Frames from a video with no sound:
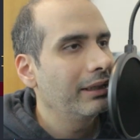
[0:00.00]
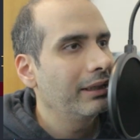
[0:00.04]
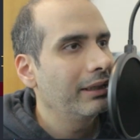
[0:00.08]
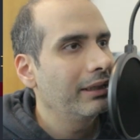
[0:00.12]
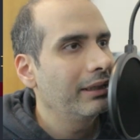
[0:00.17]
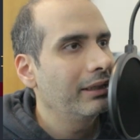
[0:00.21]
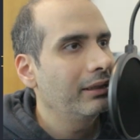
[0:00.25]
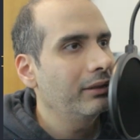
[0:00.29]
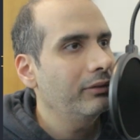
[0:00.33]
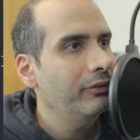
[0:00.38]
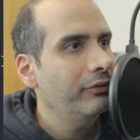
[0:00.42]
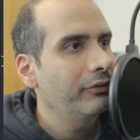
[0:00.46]

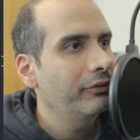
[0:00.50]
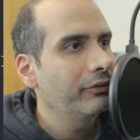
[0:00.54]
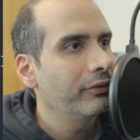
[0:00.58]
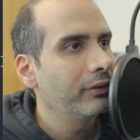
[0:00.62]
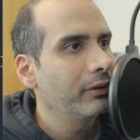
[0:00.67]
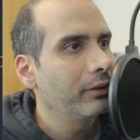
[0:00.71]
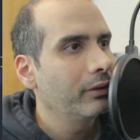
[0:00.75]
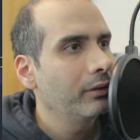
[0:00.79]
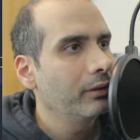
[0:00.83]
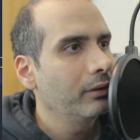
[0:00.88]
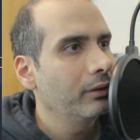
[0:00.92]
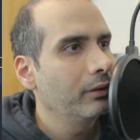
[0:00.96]
if
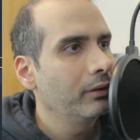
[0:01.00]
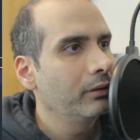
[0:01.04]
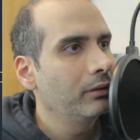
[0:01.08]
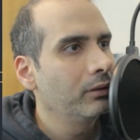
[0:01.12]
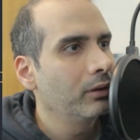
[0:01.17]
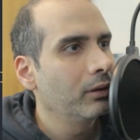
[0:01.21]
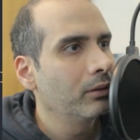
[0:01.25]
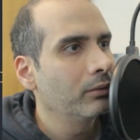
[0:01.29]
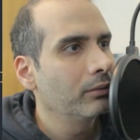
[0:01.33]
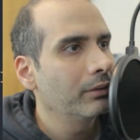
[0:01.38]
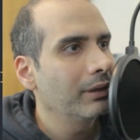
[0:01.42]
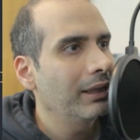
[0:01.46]
you
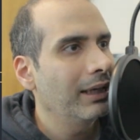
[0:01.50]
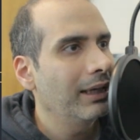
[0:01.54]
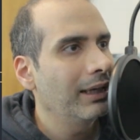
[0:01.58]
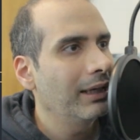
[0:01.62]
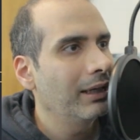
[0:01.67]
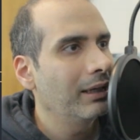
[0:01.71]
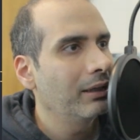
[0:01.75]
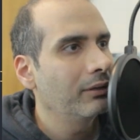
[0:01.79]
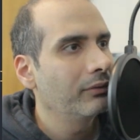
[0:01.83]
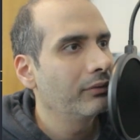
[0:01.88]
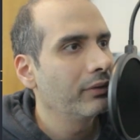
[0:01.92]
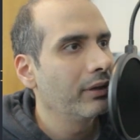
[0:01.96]
don't
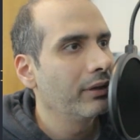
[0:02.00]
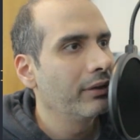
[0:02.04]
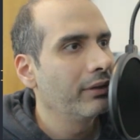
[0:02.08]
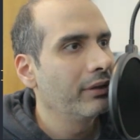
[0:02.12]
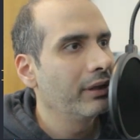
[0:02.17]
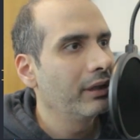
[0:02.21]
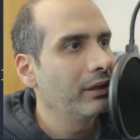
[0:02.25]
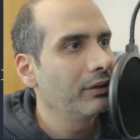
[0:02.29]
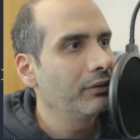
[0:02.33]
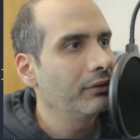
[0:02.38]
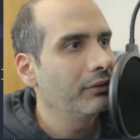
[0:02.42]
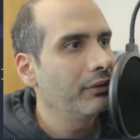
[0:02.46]
have
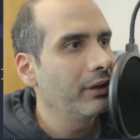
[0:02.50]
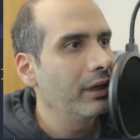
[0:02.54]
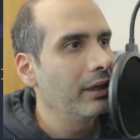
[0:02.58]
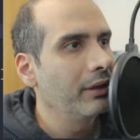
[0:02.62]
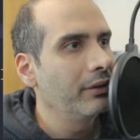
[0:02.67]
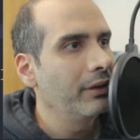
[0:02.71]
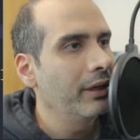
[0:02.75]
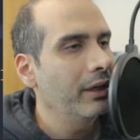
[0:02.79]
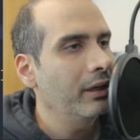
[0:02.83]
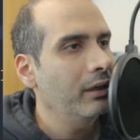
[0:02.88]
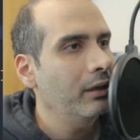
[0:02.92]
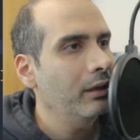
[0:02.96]
this
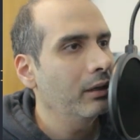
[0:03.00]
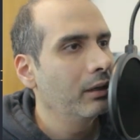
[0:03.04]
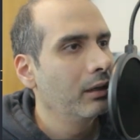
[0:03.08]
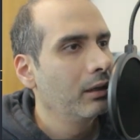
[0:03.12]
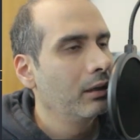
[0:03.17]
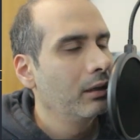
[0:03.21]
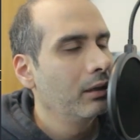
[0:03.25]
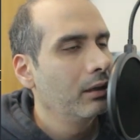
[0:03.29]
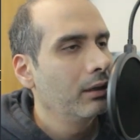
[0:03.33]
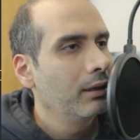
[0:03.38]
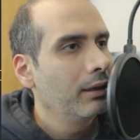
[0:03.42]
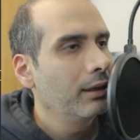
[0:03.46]
in there,
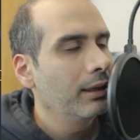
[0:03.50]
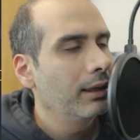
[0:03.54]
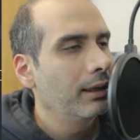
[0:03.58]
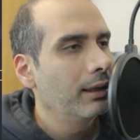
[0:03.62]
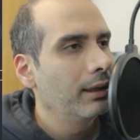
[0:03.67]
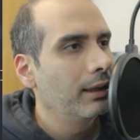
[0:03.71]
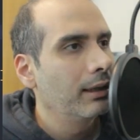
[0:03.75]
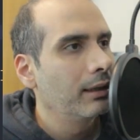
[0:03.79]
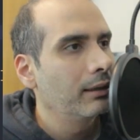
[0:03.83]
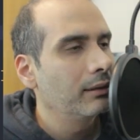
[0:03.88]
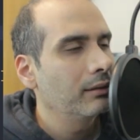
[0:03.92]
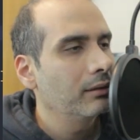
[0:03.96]

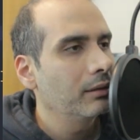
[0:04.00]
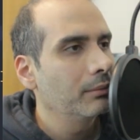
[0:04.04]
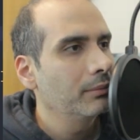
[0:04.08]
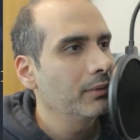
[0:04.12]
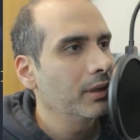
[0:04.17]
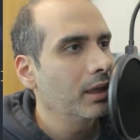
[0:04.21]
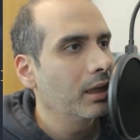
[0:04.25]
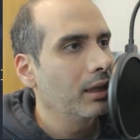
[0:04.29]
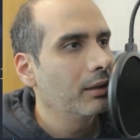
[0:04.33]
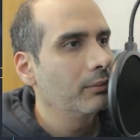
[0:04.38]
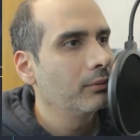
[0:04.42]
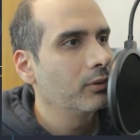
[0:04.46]

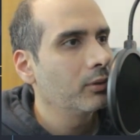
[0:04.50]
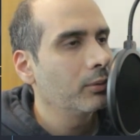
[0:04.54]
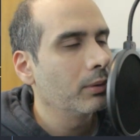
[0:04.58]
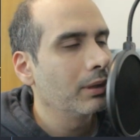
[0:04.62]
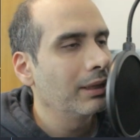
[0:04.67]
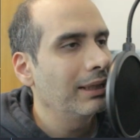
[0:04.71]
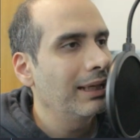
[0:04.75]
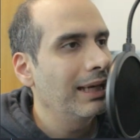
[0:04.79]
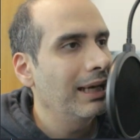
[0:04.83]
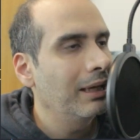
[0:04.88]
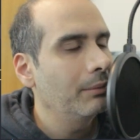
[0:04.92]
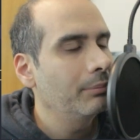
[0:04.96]
sometimes what
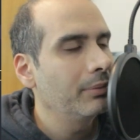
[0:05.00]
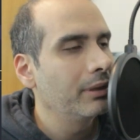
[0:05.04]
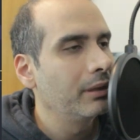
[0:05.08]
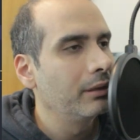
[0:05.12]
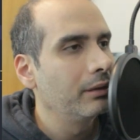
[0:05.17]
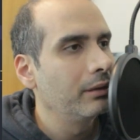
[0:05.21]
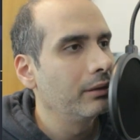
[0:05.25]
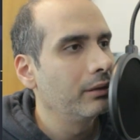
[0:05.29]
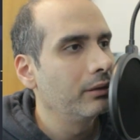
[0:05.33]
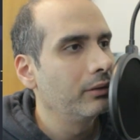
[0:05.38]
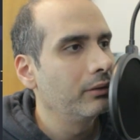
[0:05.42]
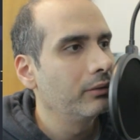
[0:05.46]
will happen
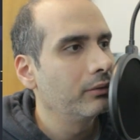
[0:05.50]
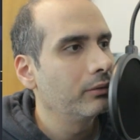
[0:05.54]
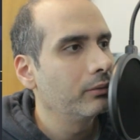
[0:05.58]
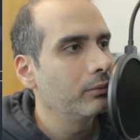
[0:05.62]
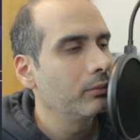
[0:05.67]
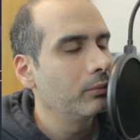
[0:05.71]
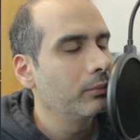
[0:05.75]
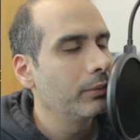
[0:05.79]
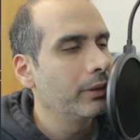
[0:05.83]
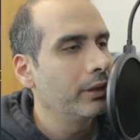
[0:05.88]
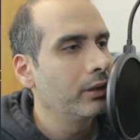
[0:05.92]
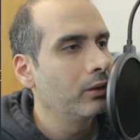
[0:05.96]
is
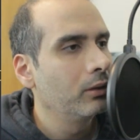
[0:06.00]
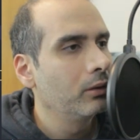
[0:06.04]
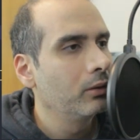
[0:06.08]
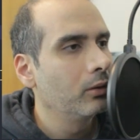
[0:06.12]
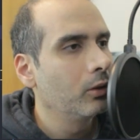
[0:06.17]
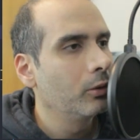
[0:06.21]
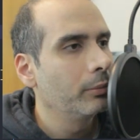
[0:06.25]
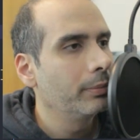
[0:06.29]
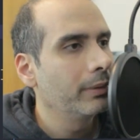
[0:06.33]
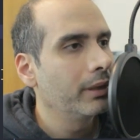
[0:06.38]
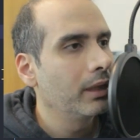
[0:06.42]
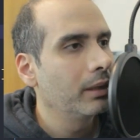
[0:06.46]
when you
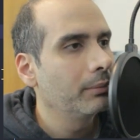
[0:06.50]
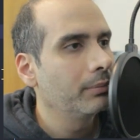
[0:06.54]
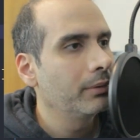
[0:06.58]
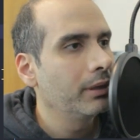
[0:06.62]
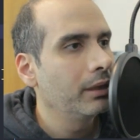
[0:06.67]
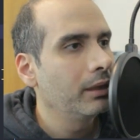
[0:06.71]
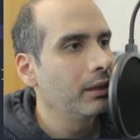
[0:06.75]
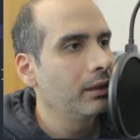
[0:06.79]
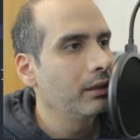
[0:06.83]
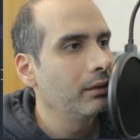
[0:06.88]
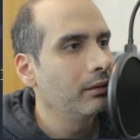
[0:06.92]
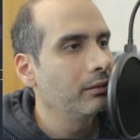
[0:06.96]
open up
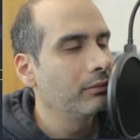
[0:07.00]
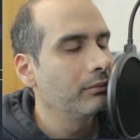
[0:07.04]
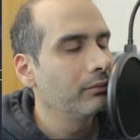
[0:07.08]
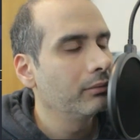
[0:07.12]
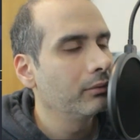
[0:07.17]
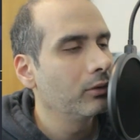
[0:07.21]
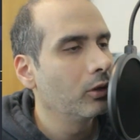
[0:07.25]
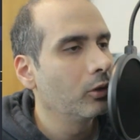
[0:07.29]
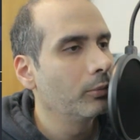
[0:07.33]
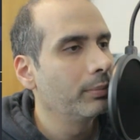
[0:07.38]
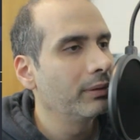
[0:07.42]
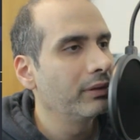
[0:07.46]
the
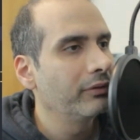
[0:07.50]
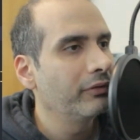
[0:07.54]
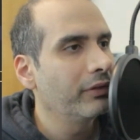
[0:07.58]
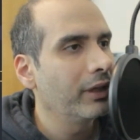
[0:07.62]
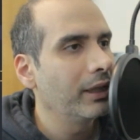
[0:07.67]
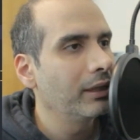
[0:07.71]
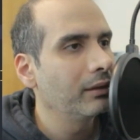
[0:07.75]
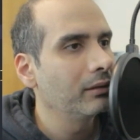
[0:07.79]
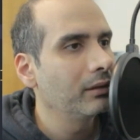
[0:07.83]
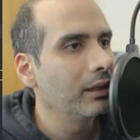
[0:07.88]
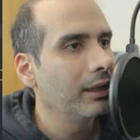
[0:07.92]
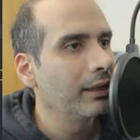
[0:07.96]
open
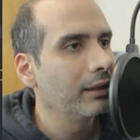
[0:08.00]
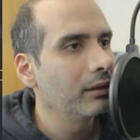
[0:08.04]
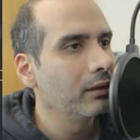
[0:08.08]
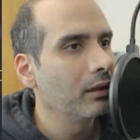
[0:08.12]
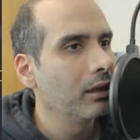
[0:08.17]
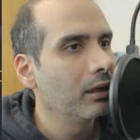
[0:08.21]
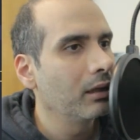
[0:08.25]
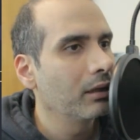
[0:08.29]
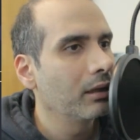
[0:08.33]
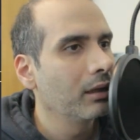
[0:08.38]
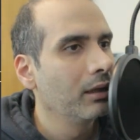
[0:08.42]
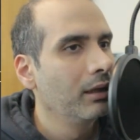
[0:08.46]
file
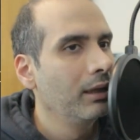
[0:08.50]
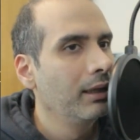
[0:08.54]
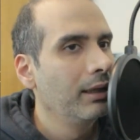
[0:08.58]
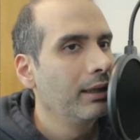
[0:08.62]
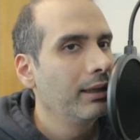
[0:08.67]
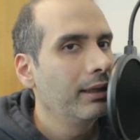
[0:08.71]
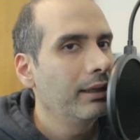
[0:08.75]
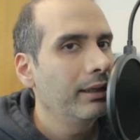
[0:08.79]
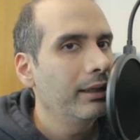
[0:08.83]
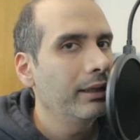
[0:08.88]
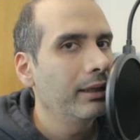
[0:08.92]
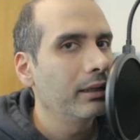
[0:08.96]
dialog,
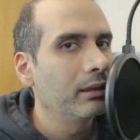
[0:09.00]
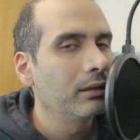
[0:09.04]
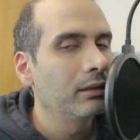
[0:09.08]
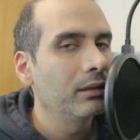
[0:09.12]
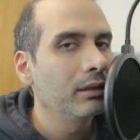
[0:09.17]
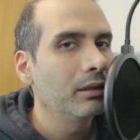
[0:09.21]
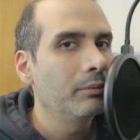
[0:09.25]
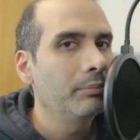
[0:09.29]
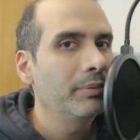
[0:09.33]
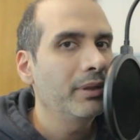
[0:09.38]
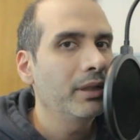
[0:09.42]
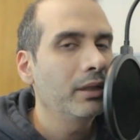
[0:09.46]
it'll
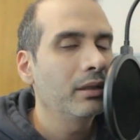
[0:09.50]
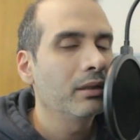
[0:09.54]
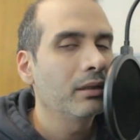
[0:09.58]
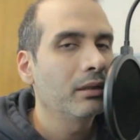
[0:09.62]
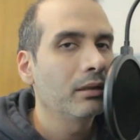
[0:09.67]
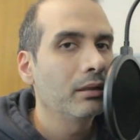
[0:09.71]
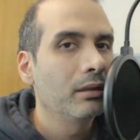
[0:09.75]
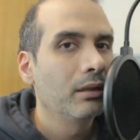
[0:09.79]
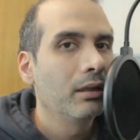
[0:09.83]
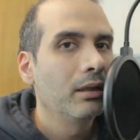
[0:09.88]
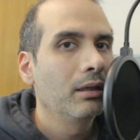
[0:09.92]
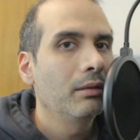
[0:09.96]

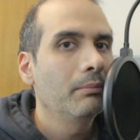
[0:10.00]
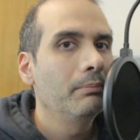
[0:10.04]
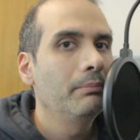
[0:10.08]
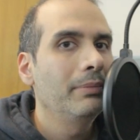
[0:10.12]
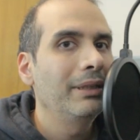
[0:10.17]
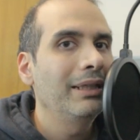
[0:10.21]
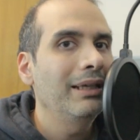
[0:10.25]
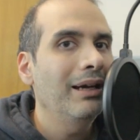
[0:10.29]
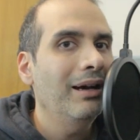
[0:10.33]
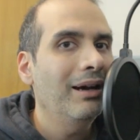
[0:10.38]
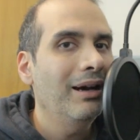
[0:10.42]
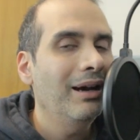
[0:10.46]
appear
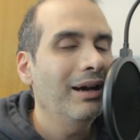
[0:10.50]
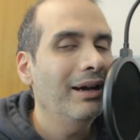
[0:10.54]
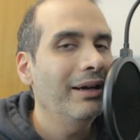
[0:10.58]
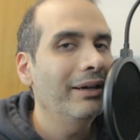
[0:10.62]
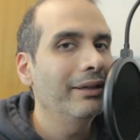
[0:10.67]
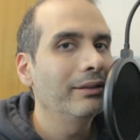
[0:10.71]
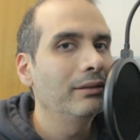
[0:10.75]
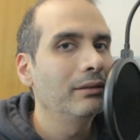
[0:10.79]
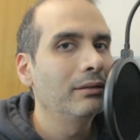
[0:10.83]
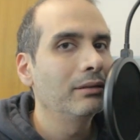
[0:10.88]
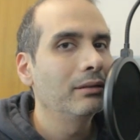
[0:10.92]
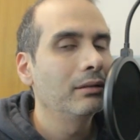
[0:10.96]

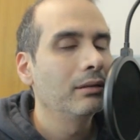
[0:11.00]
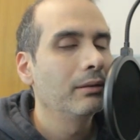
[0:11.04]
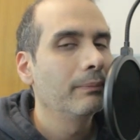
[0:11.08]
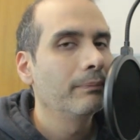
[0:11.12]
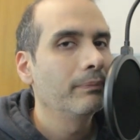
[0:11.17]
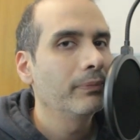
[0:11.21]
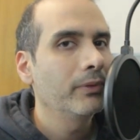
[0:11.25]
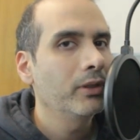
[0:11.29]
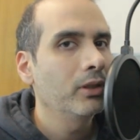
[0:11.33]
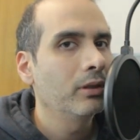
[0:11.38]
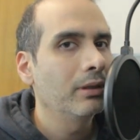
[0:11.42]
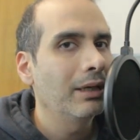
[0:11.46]
behind
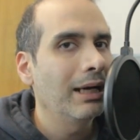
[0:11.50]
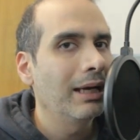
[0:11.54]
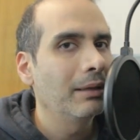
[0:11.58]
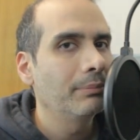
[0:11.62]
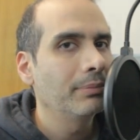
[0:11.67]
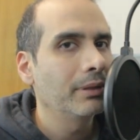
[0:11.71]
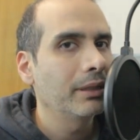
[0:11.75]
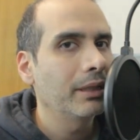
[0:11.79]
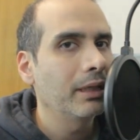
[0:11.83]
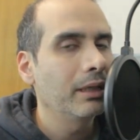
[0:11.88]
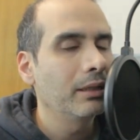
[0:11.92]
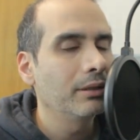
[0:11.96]
your
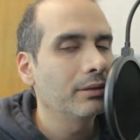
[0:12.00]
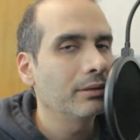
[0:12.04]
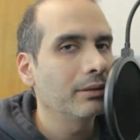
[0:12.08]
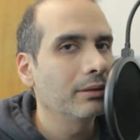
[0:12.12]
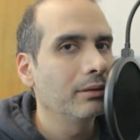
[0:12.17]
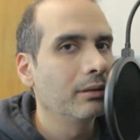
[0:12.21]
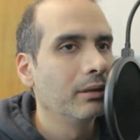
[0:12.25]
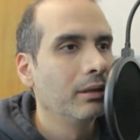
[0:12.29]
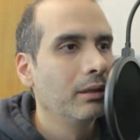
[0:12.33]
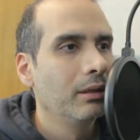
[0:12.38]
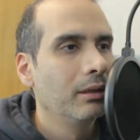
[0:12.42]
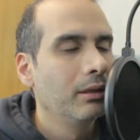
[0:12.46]

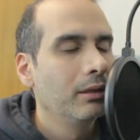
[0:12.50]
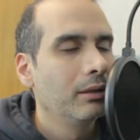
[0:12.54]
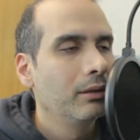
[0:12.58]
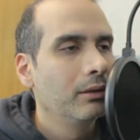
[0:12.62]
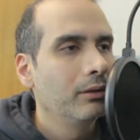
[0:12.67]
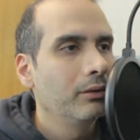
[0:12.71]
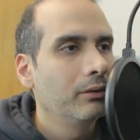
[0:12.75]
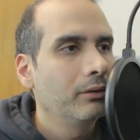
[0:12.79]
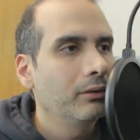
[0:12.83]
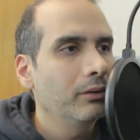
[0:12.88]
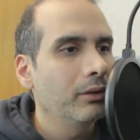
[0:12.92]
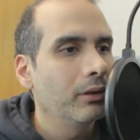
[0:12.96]
application.
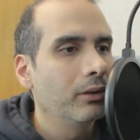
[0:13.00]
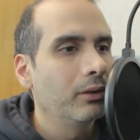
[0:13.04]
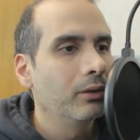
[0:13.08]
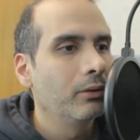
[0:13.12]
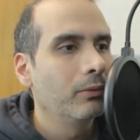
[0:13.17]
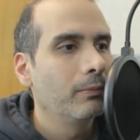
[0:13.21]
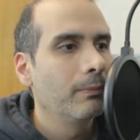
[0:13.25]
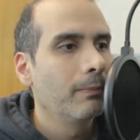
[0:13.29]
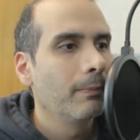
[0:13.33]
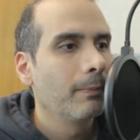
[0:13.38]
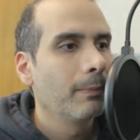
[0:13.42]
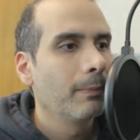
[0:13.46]
So,